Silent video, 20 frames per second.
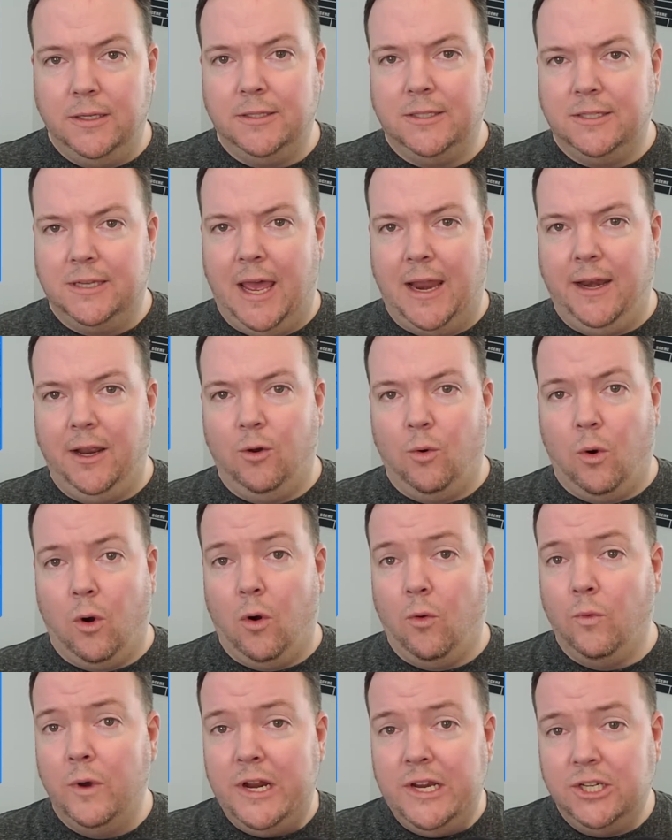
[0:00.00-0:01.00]
setting or a
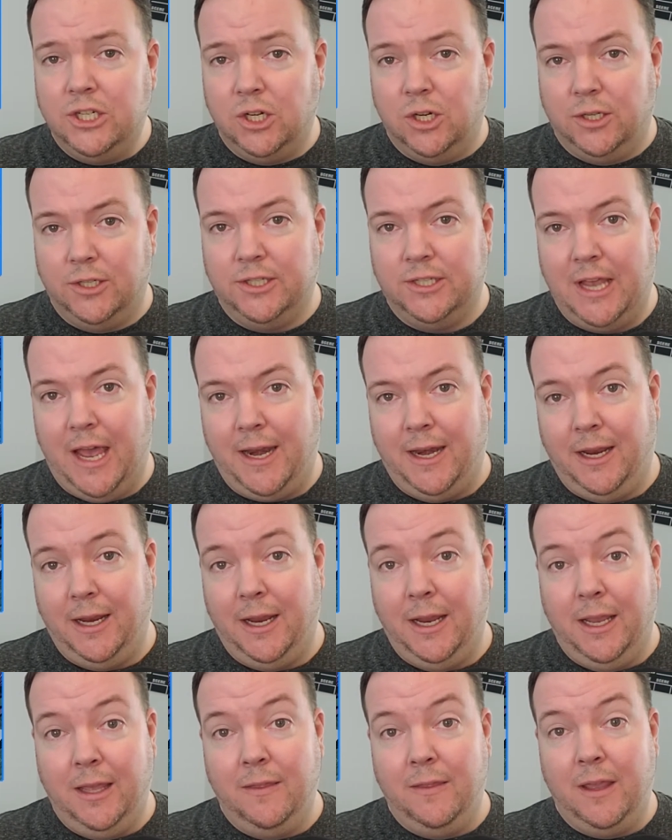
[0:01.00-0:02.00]
regional setting
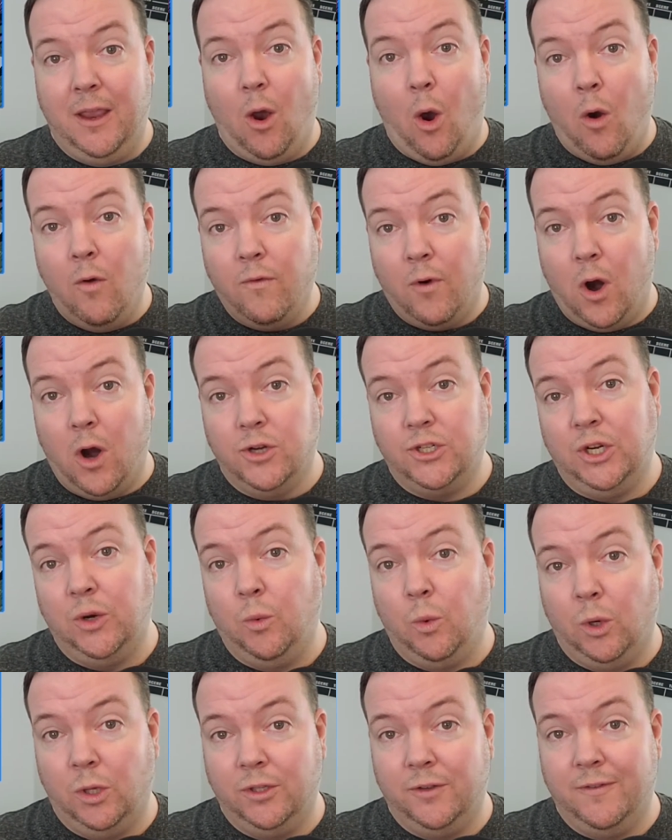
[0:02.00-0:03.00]
in the overarching
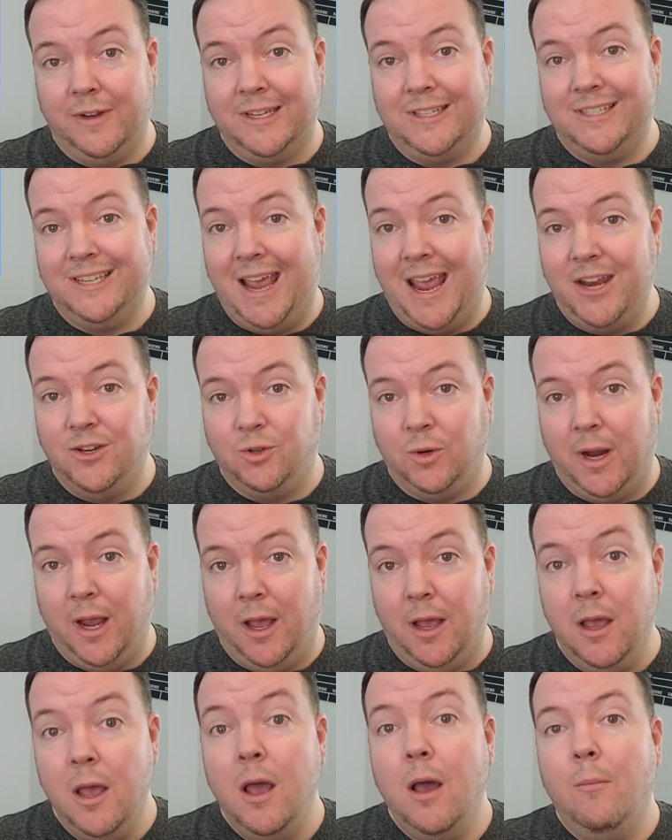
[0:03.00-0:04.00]
world of Exandria,
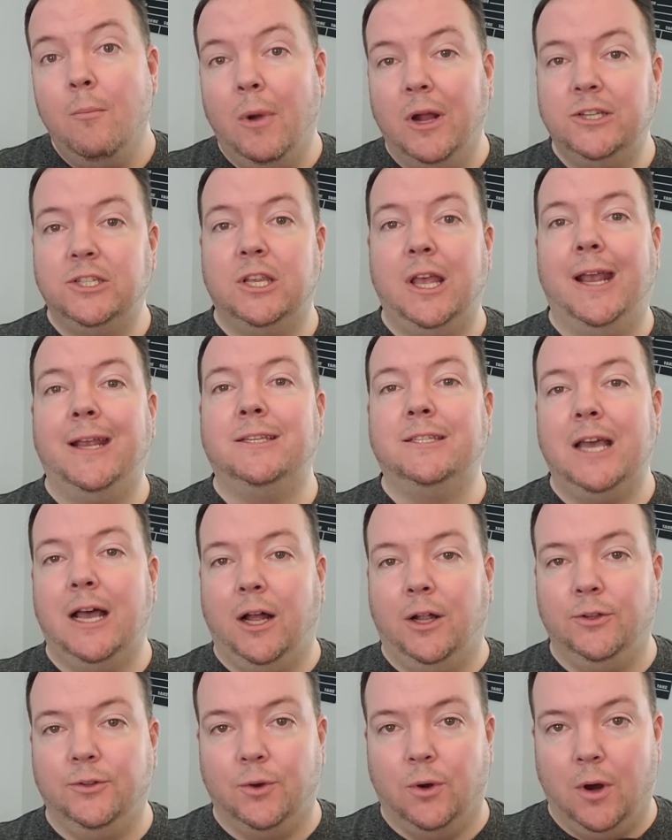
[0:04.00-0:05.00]
much like
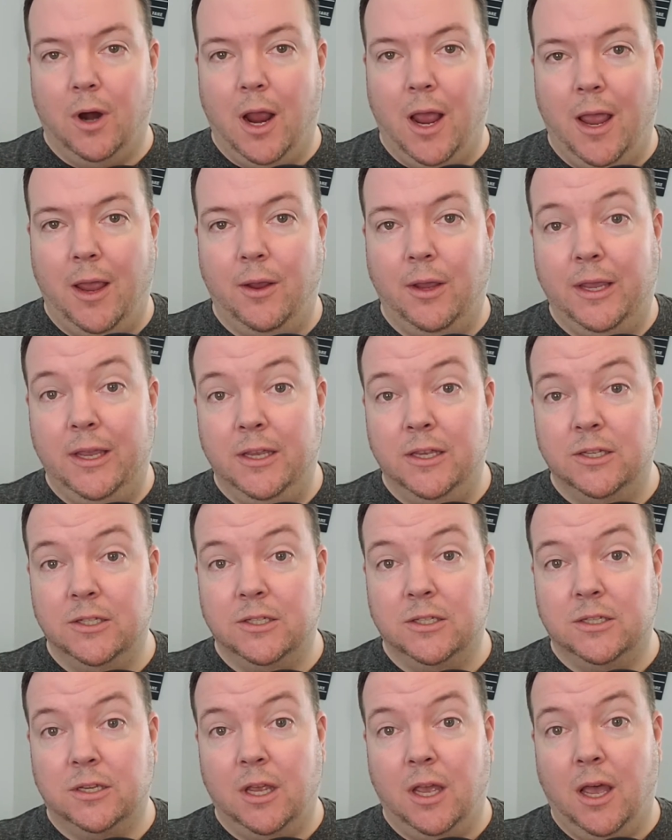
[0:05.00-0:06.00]
Tal'Dorei
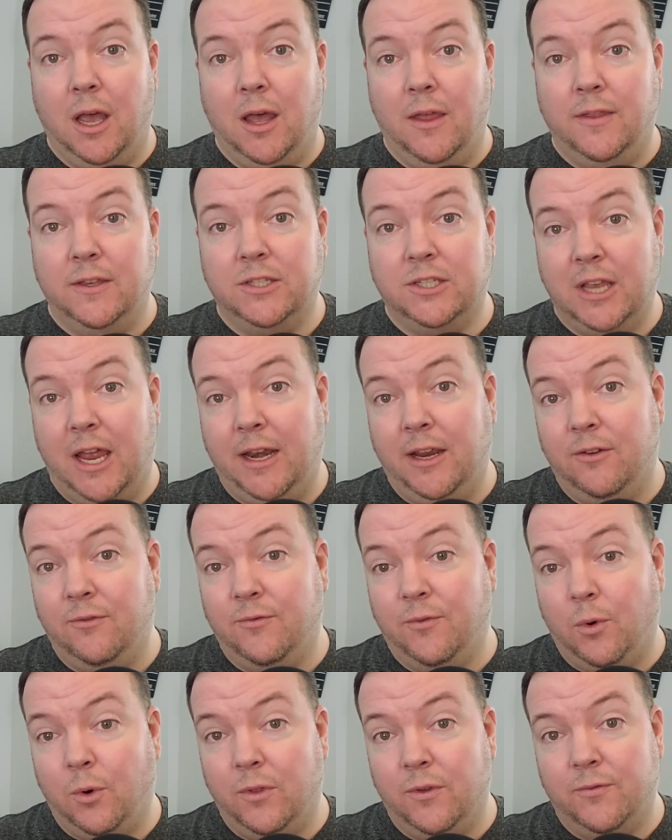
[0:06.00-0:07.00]
is the setting
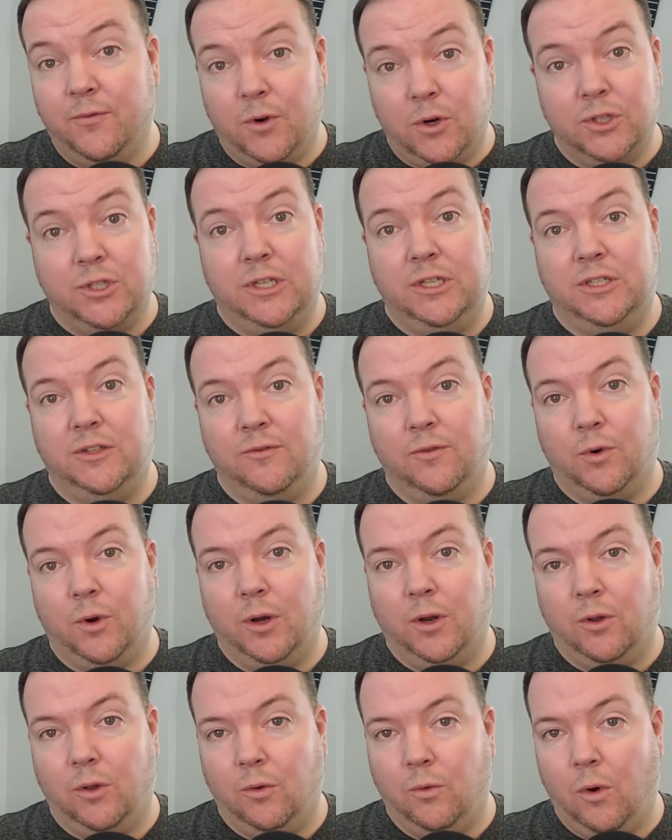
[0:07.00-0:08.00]
for the first season of
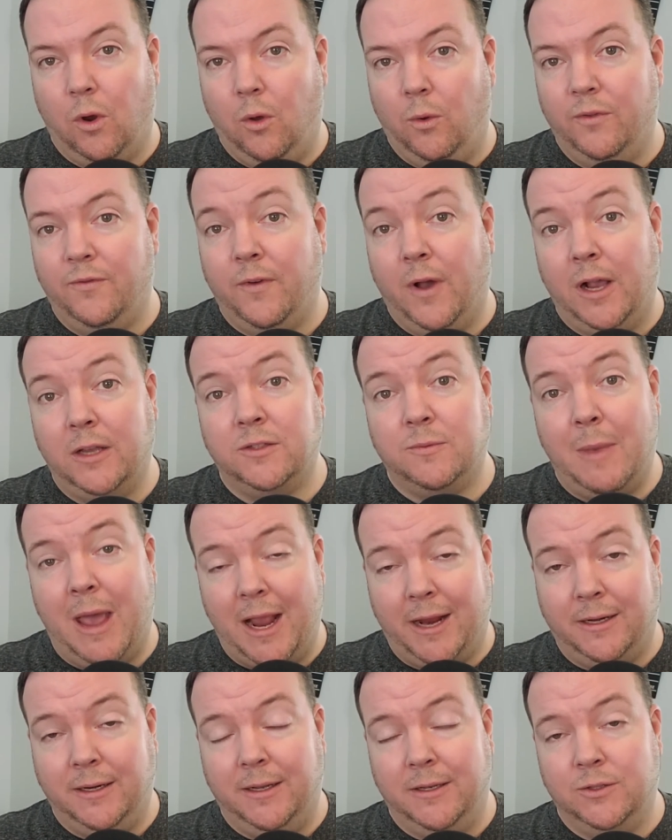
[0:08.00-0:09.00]
Critical Role with Vox
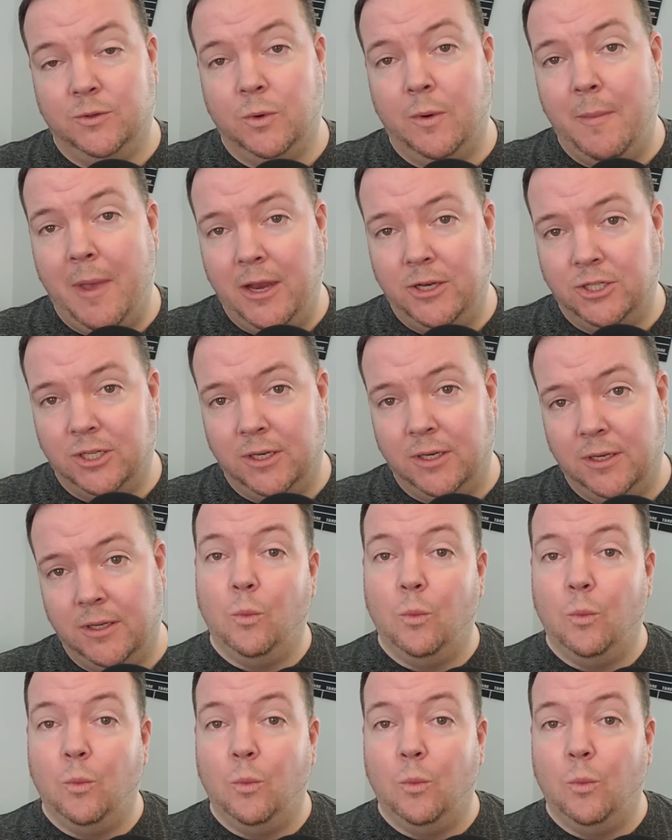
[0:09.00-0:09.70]
Machina, as we mentioned.